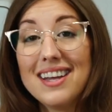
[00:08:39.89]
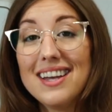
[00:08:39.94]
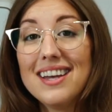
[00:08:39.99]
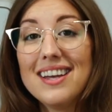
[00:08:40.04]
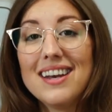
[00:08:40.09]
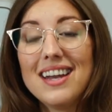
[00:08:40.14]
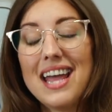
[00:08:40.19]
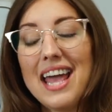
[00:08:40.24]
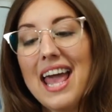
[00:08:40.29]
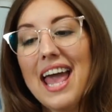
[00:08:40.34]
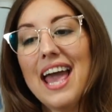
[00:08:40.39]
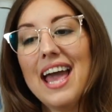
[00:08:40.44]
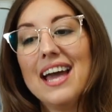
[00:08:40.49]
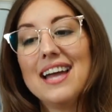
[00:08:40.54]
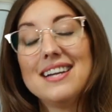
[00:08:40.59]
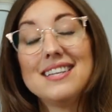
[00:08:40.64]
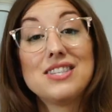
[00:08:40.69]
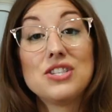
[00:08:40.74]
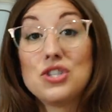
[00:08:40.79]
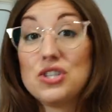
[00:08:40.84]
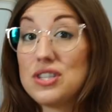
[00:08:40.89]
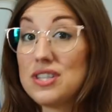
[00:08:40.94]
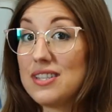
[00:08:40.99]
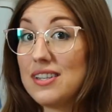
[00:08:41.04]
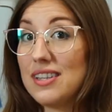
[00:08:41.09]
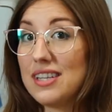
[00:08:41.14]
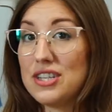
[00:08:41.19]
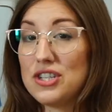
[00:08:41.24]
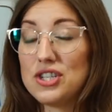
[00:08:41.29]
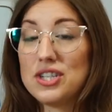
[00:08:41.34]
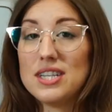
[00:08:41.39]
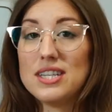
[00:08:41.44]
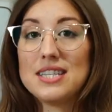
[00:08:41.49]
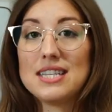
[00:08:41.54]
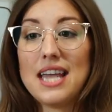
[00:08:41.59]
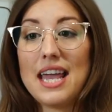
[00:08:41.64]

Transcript: it, and it's just delicious.